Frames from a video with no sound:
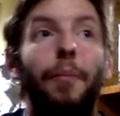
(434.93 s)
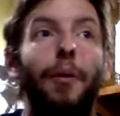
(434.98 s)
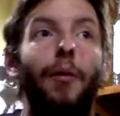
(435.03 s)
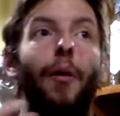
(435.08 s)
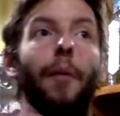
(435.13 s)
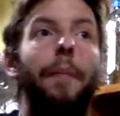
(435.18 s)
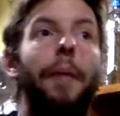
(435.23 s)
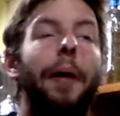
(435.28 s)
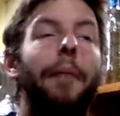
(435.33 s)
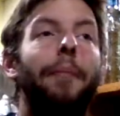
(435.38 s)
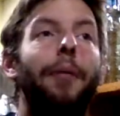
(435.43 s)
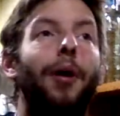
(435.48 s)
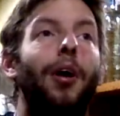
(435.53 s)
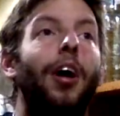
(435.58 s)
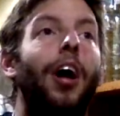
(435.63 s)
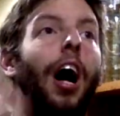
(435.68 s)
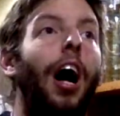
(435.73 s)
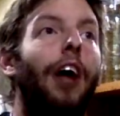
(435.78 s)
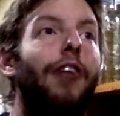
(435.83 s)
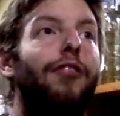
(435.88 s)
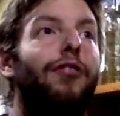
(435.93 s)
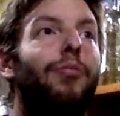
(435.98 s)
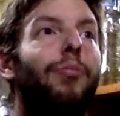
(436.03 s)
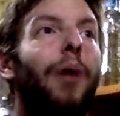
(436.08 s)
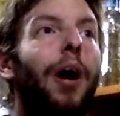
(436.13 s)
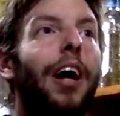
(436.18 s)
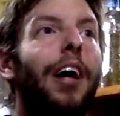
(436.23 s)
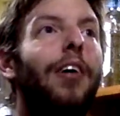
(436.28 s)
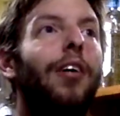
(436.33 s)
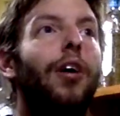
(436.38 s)
But remember, a
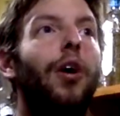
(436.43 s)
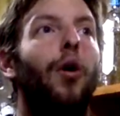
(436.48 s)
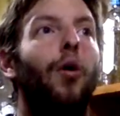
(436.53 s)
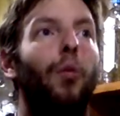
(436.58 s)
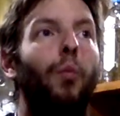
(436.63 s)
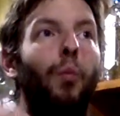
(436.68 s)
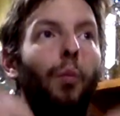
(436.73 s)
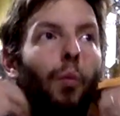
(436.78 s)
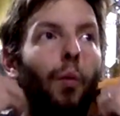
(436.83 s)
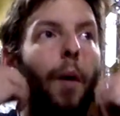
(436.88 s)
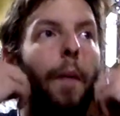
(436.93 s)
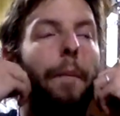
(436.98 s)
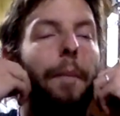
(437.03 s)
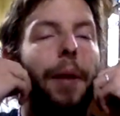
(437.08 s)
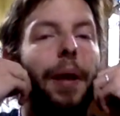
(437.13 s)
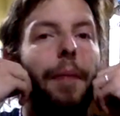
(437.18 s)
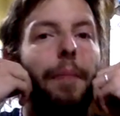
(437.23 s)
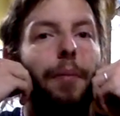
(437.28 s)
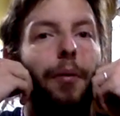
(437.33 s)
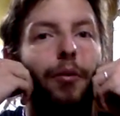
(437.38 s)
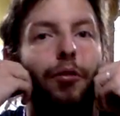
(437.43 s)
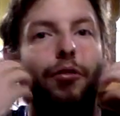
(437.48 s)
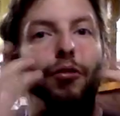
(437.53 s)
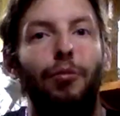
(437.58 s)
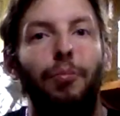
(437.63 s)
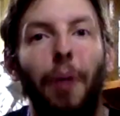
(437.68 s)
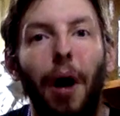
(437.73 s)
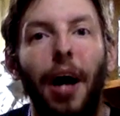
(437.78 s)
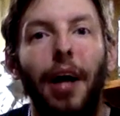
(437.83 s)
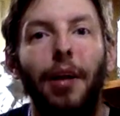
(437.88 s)
smile, what people
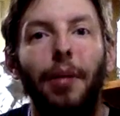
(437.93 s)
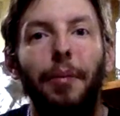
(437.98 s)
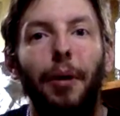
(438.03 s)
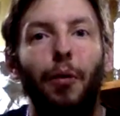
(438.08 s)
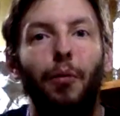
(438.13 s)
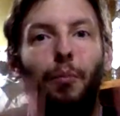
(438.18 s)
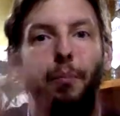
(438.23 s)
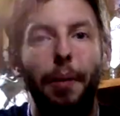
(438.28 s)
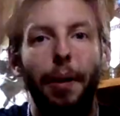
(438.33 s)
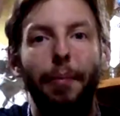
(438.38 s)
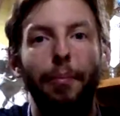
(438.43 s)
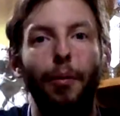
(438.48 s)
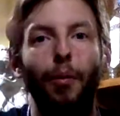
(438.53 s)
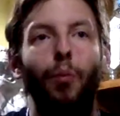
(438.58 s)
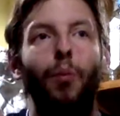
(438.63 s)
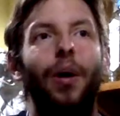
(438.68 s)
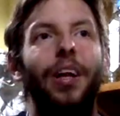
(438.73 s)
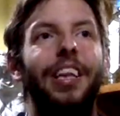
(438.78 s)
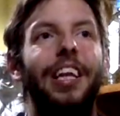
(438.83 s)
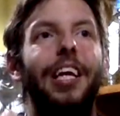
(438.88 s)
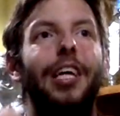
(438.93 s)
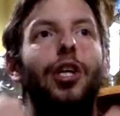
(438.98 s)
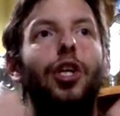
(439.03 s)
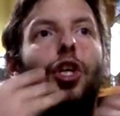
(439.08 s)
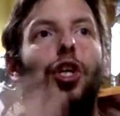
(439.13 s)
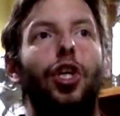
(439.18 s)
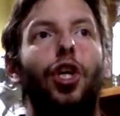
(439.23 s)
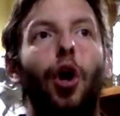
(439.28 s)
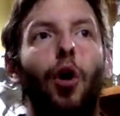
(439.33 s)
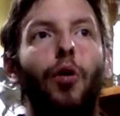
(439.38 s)
smile about, people, what they
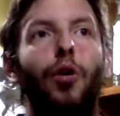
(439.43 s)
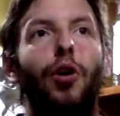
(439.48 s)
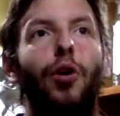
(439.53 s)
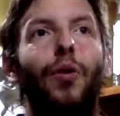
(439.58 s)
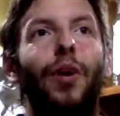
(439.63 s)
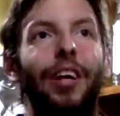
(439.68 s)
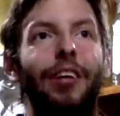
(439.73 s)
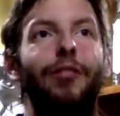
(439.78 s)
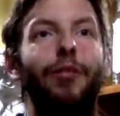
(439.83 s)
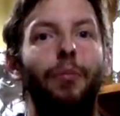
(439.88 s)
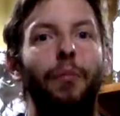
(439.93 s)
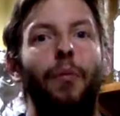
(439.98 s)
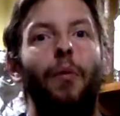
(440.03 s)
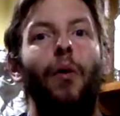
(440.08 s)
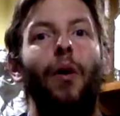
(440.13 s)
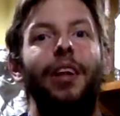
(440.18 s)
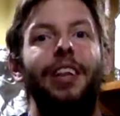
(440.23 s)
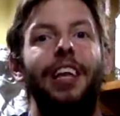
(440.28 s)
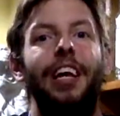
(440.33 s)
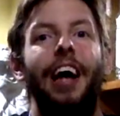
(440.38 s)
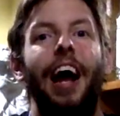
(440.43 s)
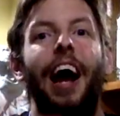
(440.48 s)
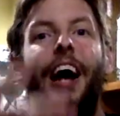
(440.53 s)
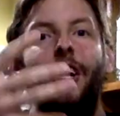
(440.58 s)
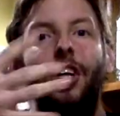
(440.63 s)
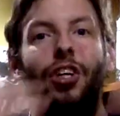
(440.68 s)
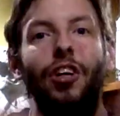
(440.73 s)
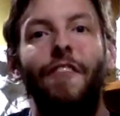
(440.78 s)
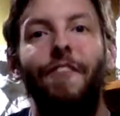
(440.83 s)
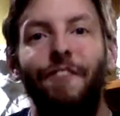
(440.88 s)
show you isn't what they
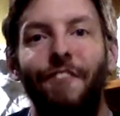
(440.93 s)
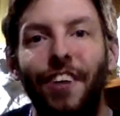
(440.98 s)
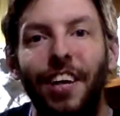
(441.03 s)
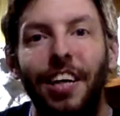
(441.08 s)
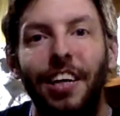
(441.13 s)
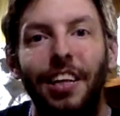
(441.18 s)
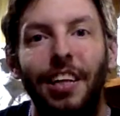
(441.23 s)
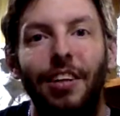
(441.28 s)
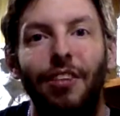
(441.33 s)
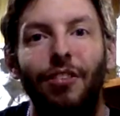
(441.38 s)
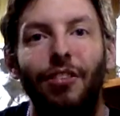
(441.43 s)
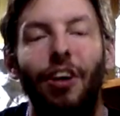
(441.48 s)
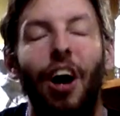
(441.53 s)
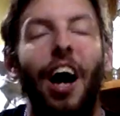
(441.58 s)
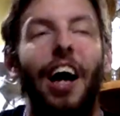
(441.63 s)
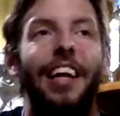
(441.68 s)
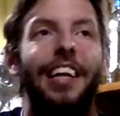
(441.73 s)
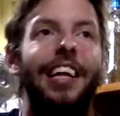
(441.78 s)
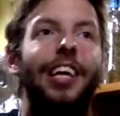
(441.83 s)
actually feel inside.